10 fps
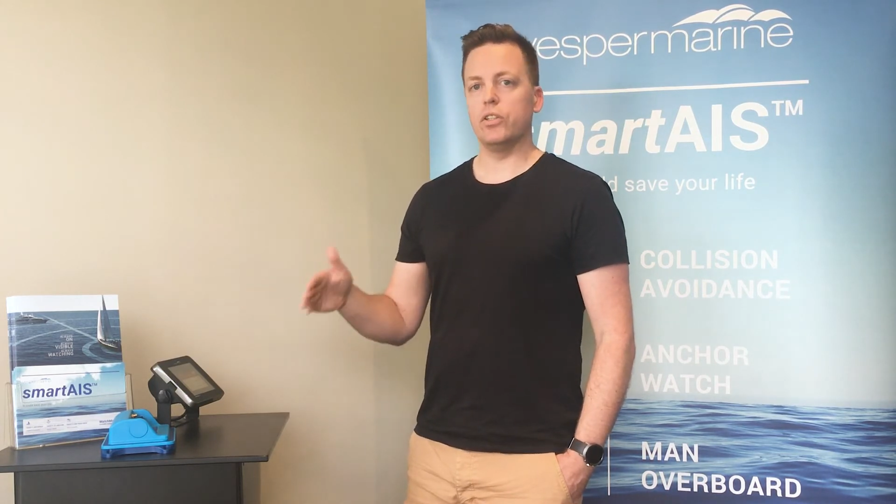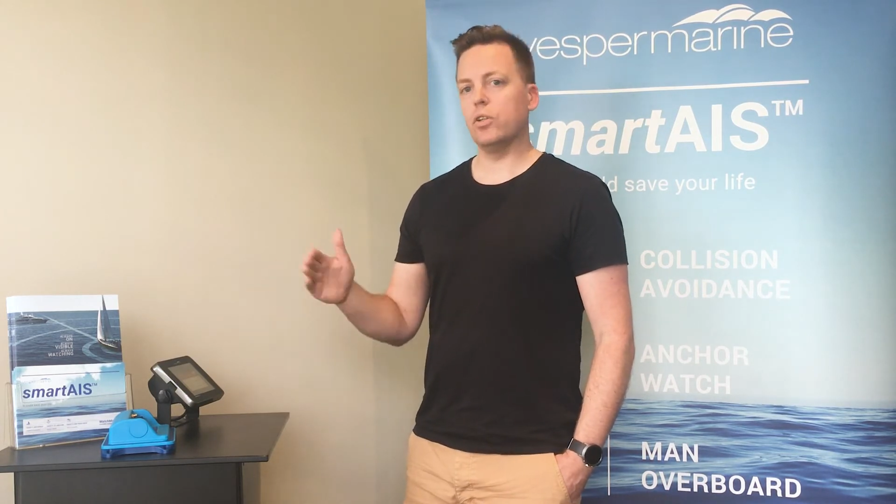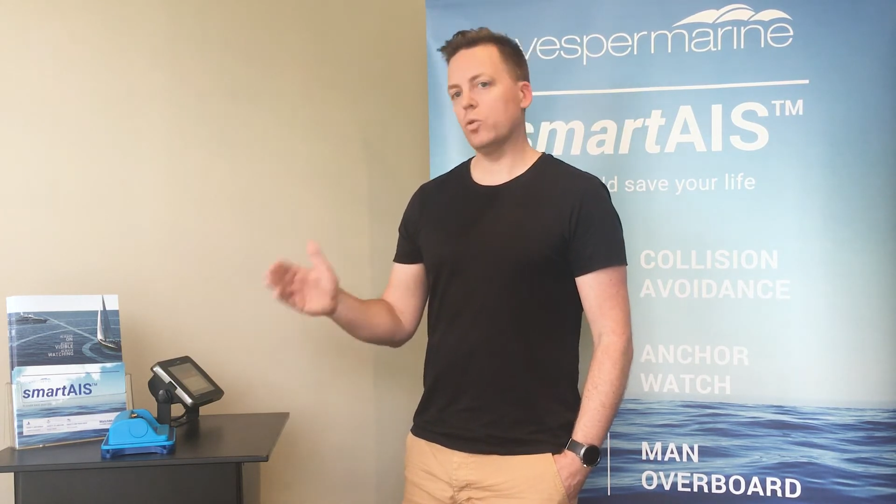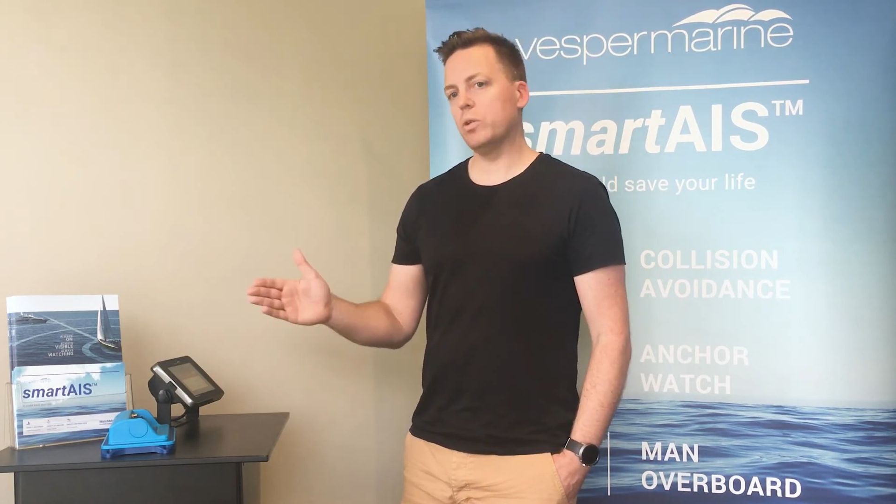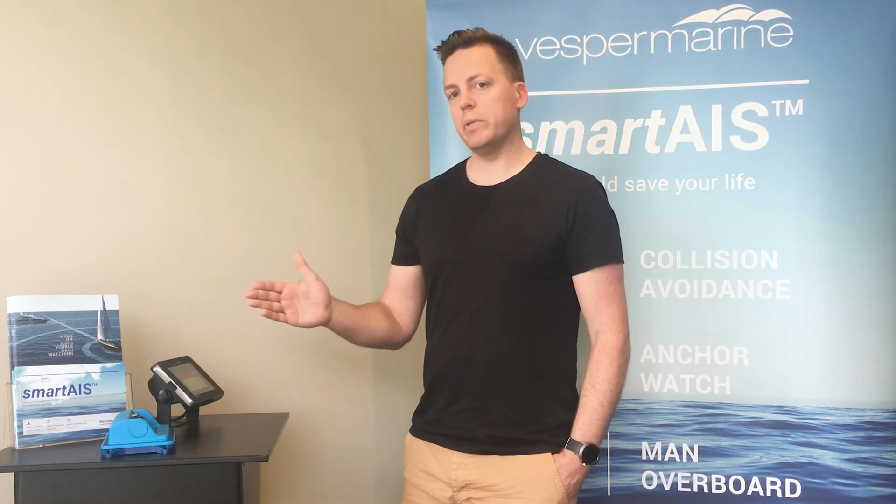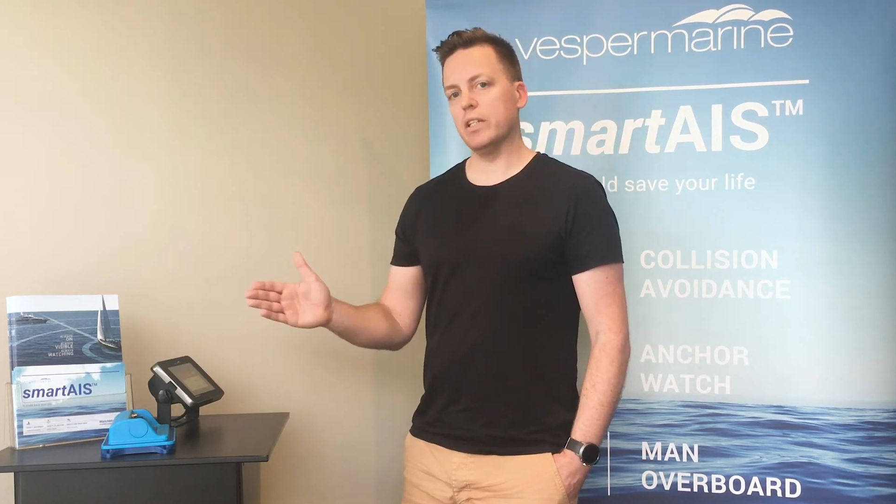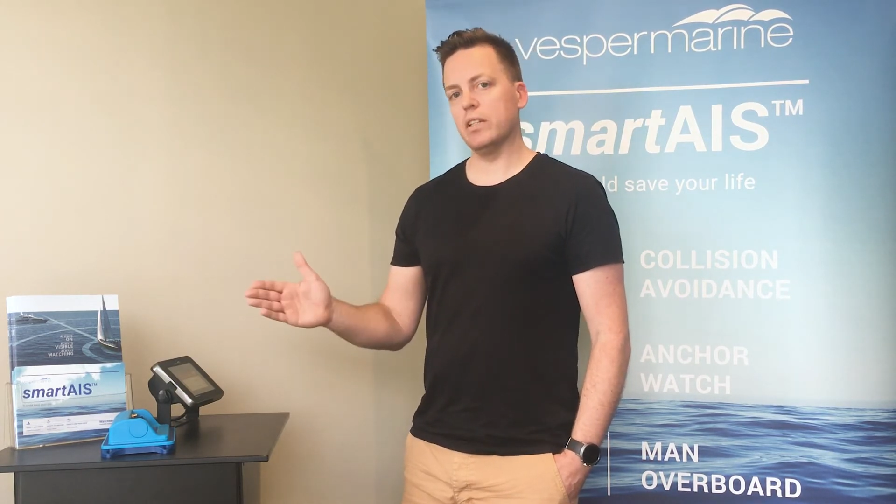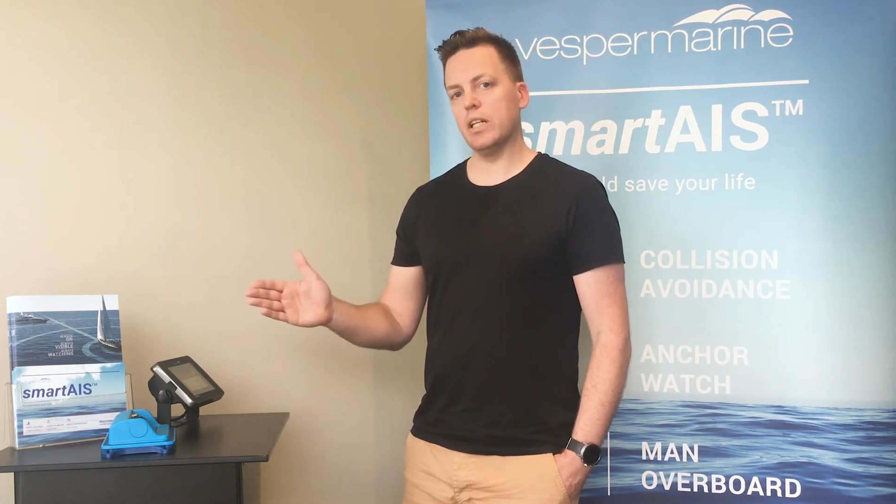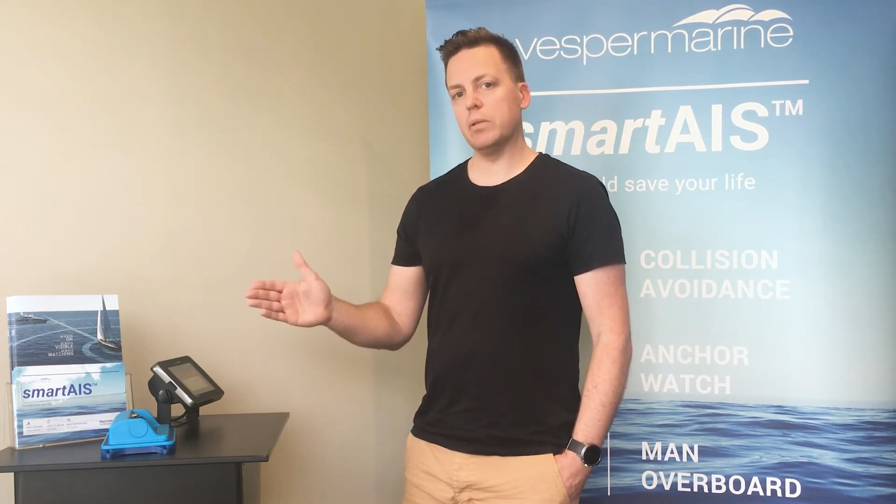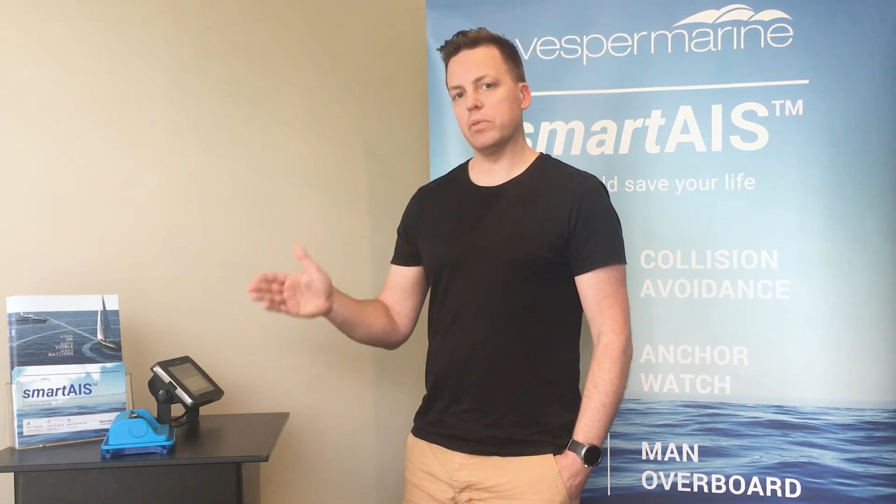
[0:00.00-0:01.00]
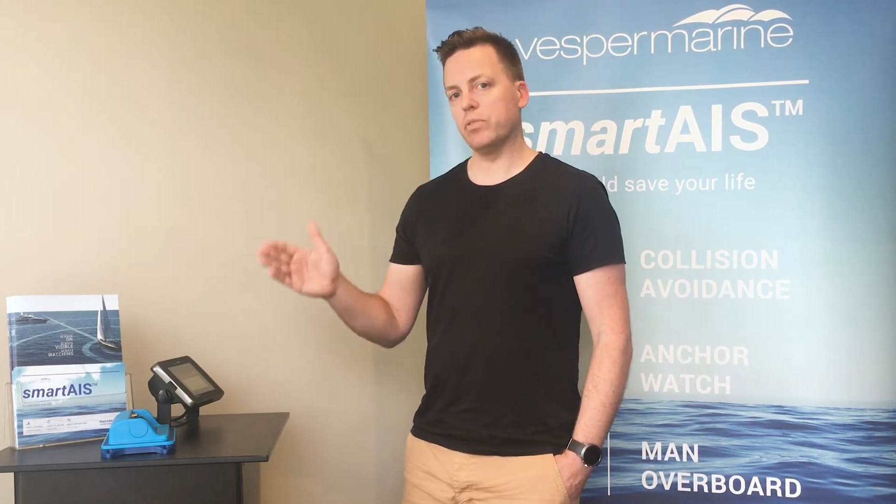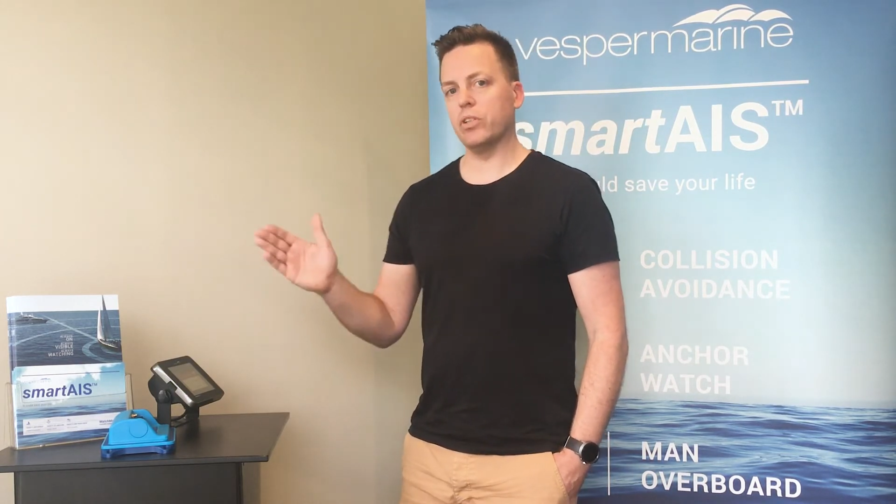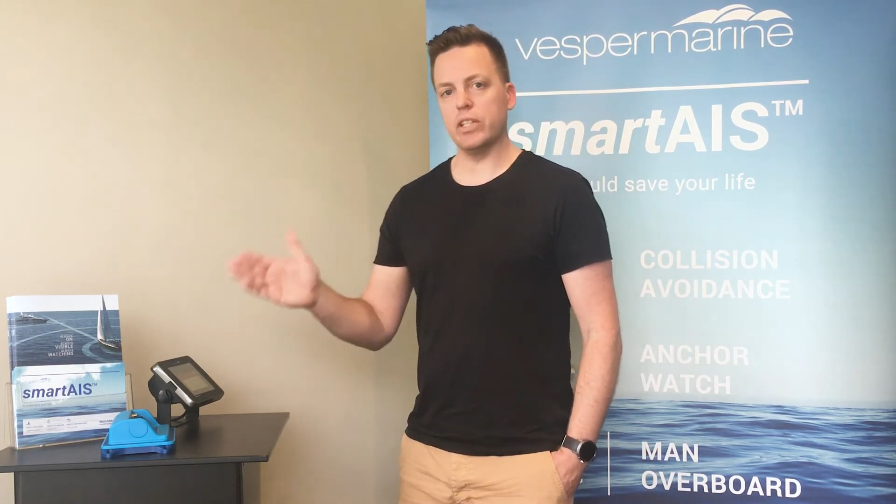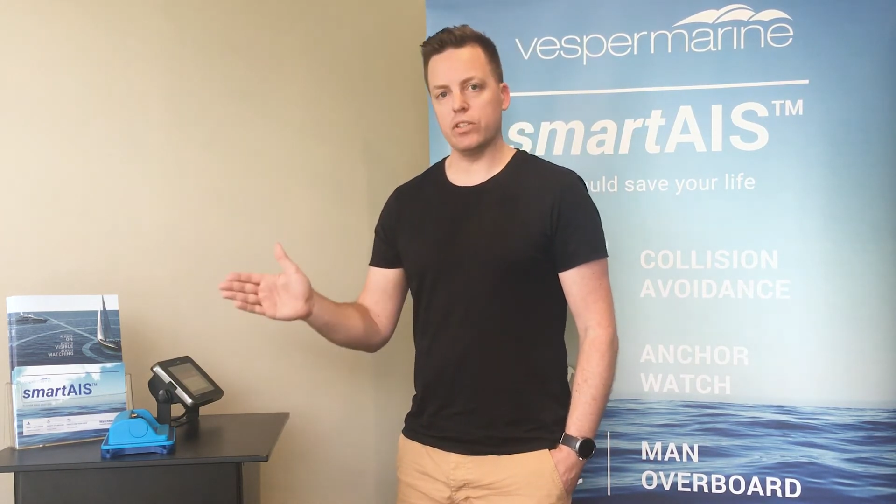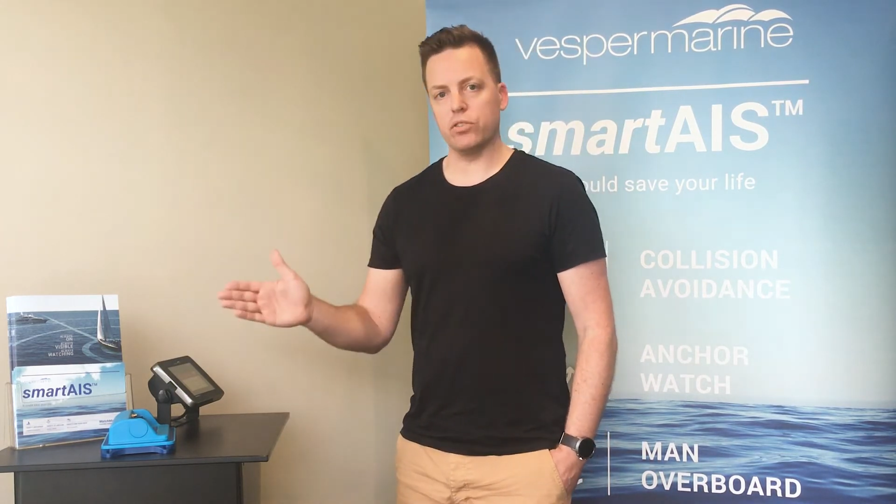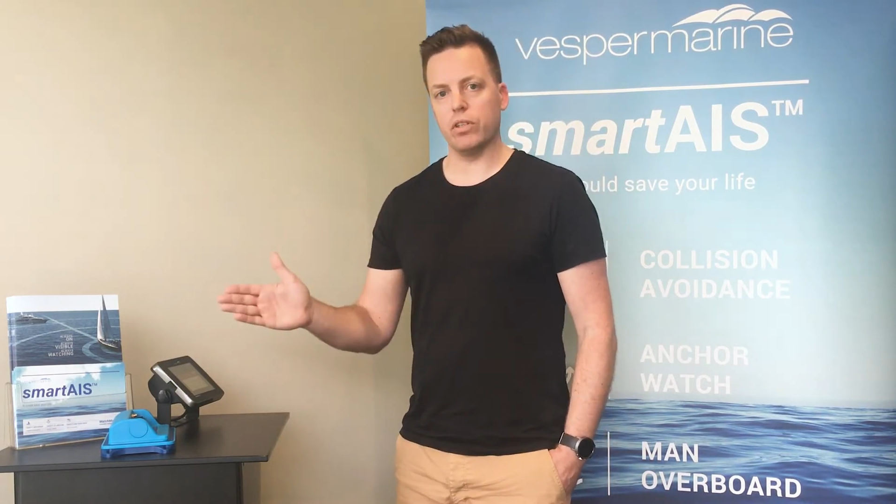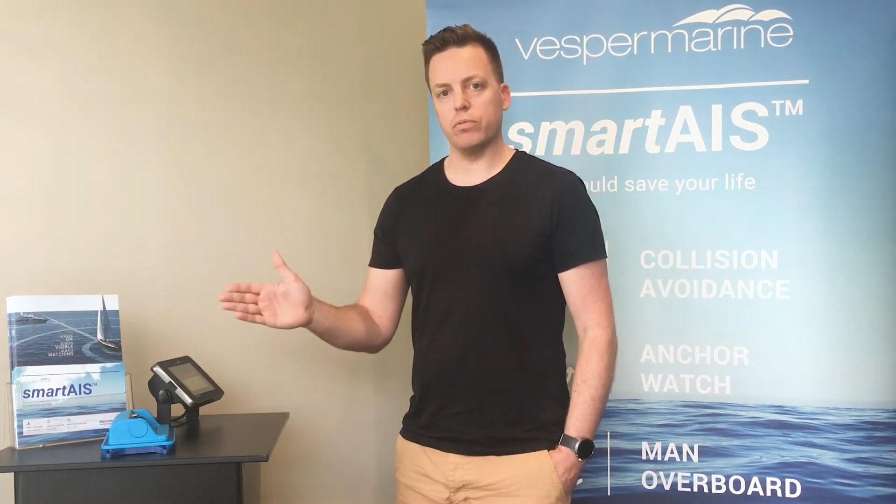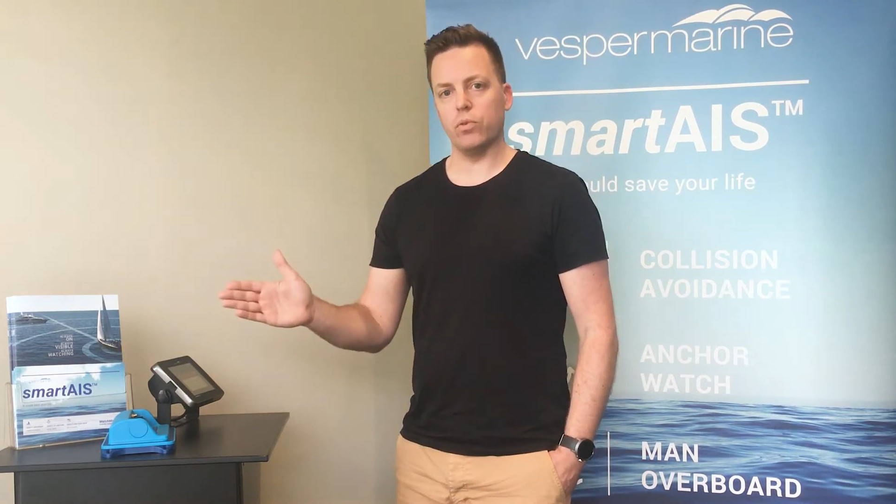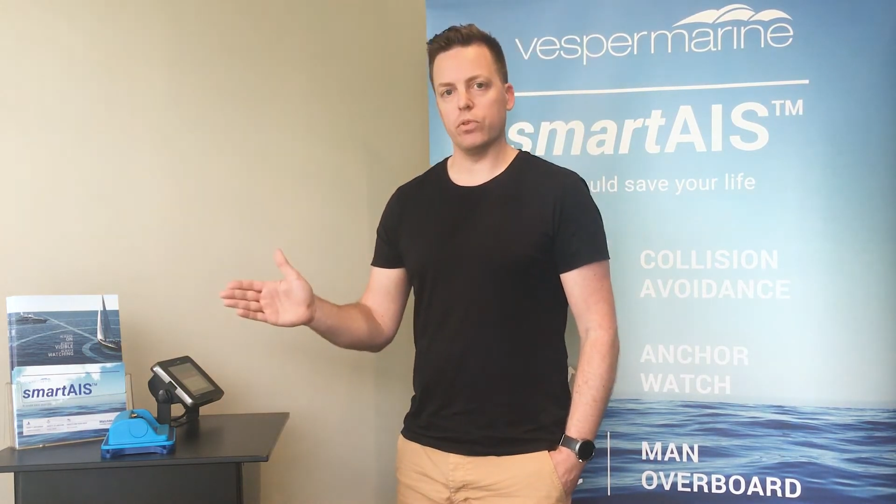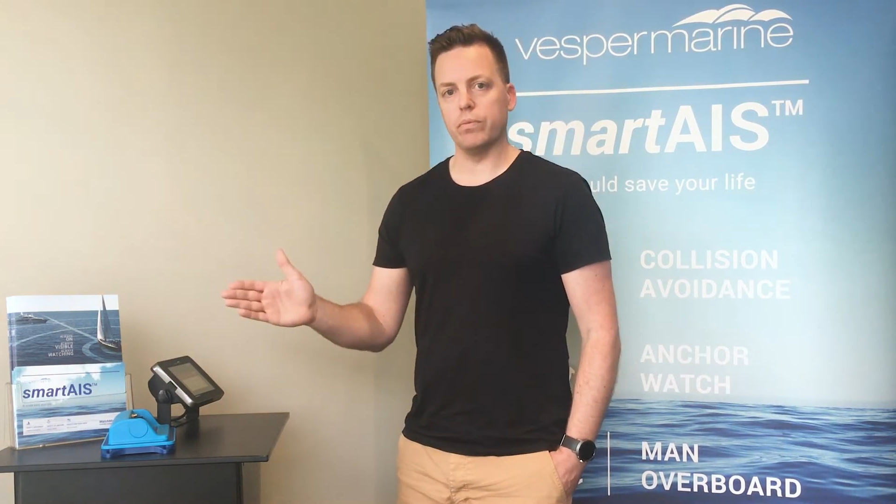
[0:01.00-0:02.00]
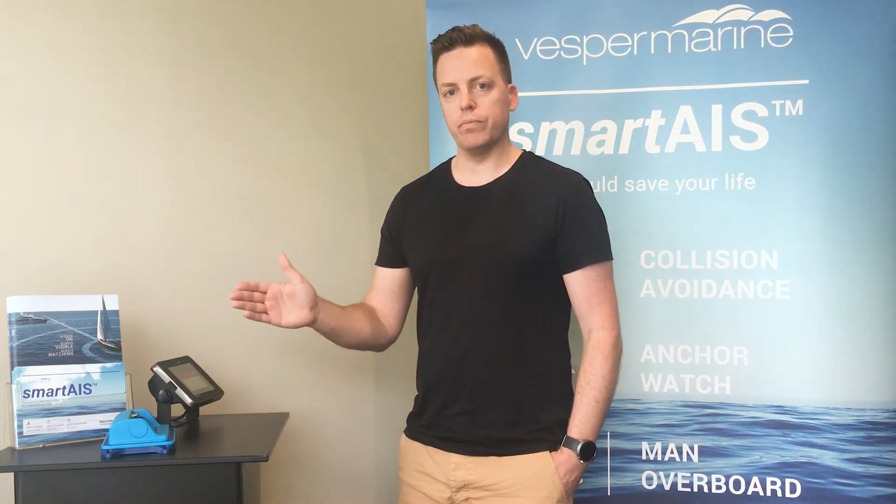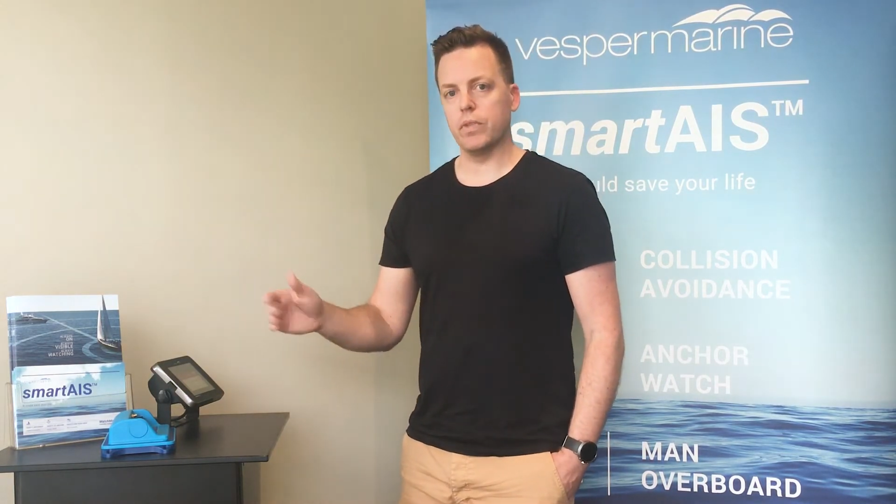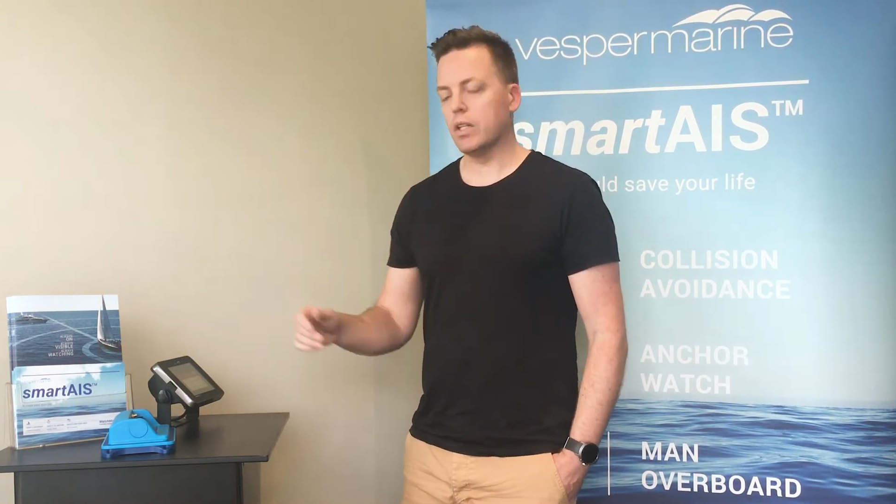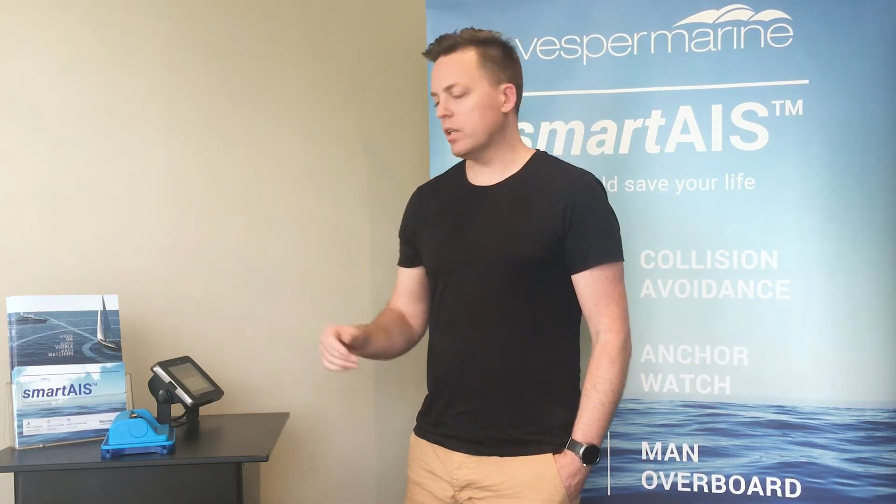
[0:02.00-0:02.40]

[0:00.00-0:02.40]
you don't want to be alarmed if you're heading straight for them.